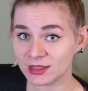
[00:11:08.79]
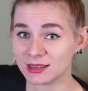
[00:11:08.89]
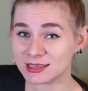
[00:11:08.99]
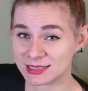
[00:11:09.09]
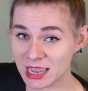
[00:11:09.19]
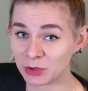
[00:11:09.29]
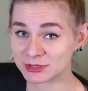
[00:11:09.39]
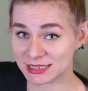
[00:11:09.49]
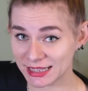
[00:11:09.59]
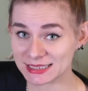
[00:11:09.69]

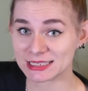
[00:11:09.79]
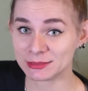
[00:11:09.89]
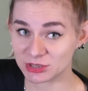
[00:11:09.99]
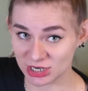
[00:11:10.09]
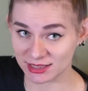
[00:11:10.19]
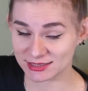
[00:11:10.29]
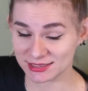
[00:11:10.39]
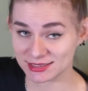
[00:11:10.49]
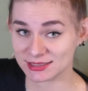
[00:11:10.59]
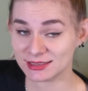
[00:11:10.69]
Sounds like slim
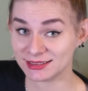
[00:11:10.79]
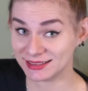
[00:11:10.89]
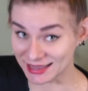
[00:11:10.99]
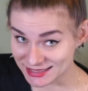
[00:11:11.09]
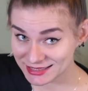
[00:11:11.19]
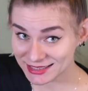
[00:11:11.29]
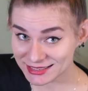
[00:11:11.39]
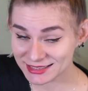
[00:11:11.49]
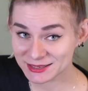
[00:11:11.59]
chances, doesn't it?